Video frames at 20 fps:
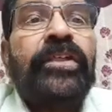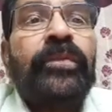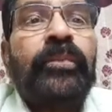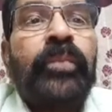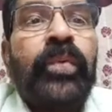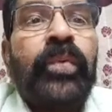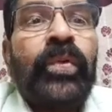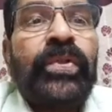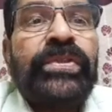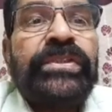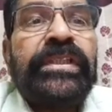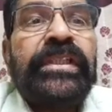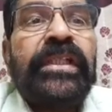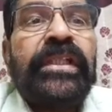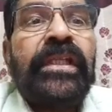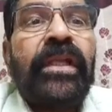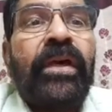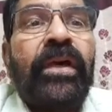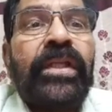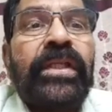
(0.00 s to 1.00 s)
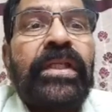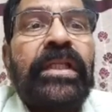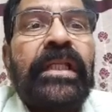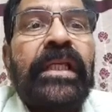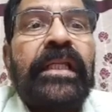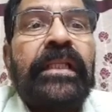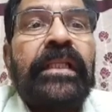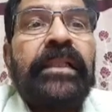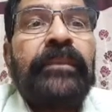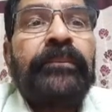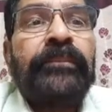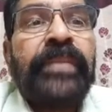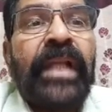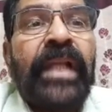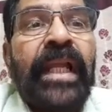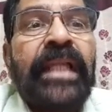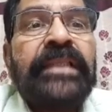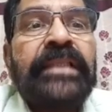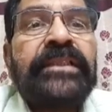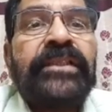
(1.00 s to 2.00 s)
posterior auricular
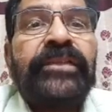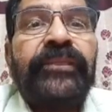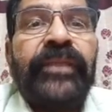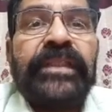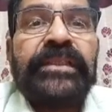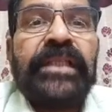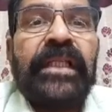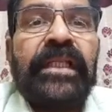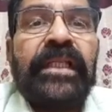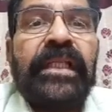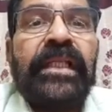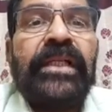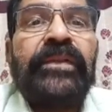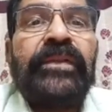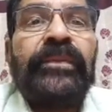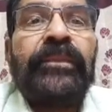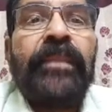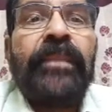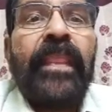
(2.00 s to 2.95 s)
branch of the facial nerve,